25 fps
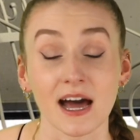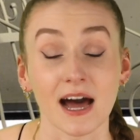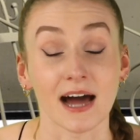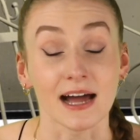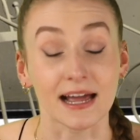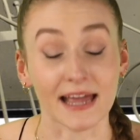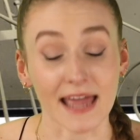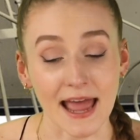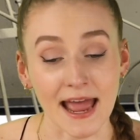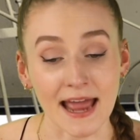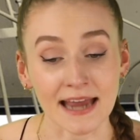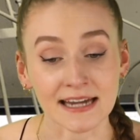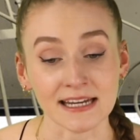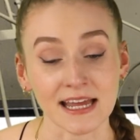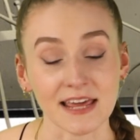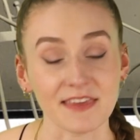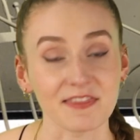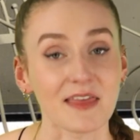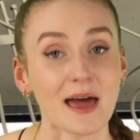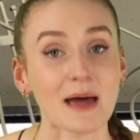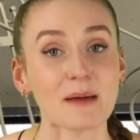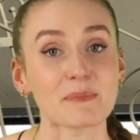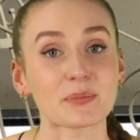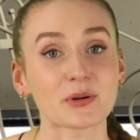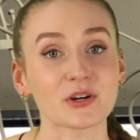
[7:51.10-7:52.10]

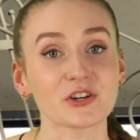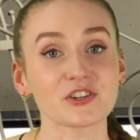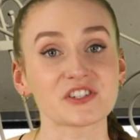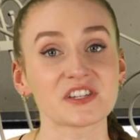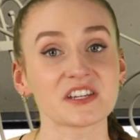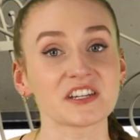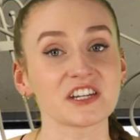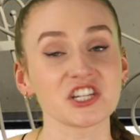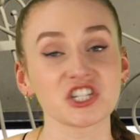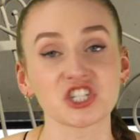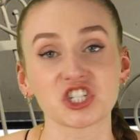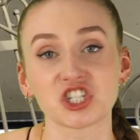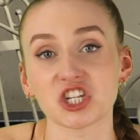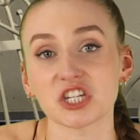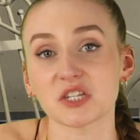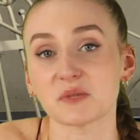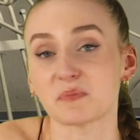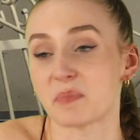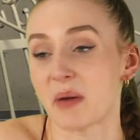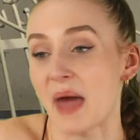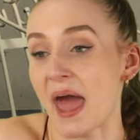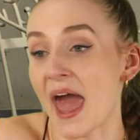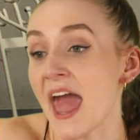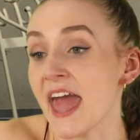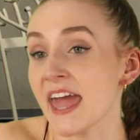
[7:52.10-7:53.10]
Again, that person is
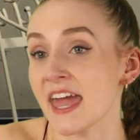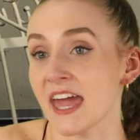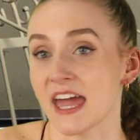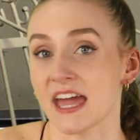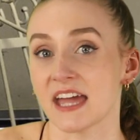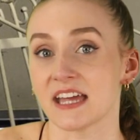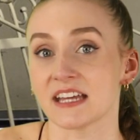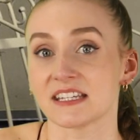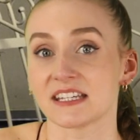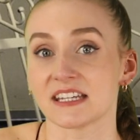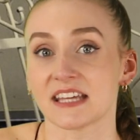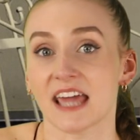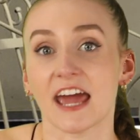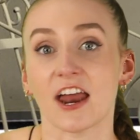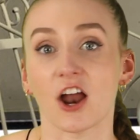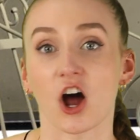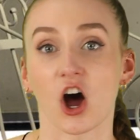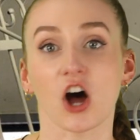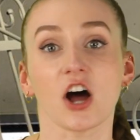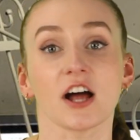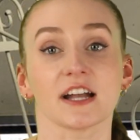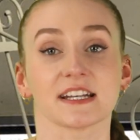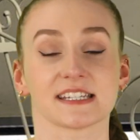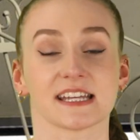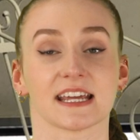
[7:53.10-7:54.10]
just paying to get
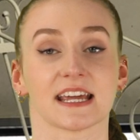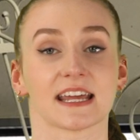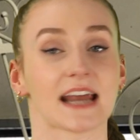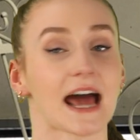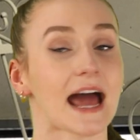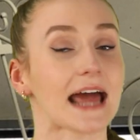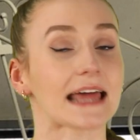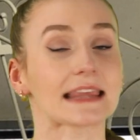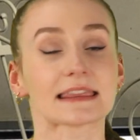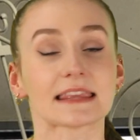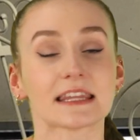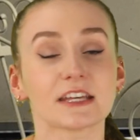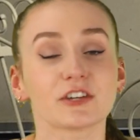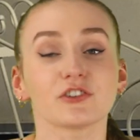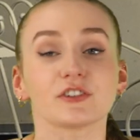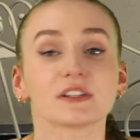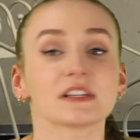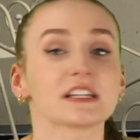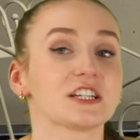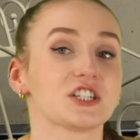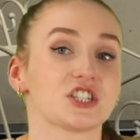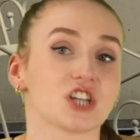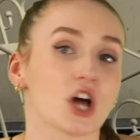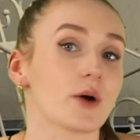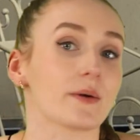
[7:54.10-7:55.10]
haunted. I
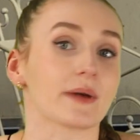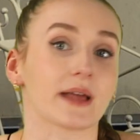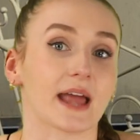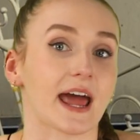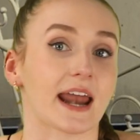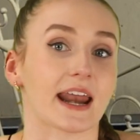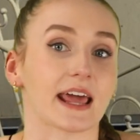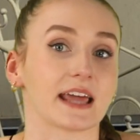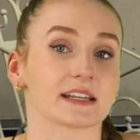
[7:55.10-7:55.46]
literally don't get